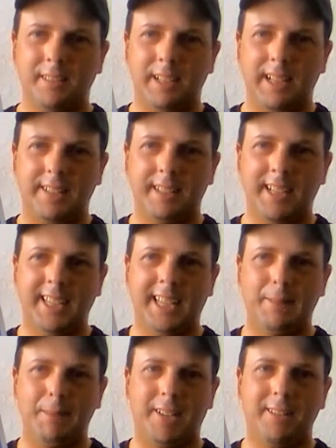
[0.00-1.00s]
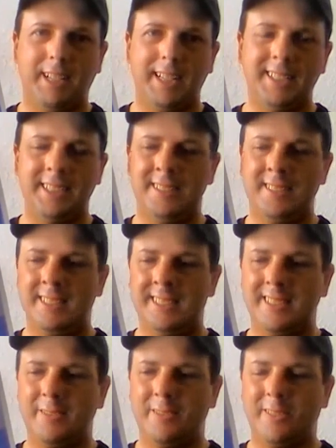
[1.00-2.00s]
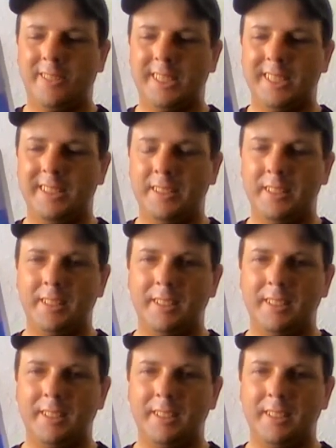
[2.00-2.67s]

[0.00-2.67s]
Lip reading: that came out in 1961,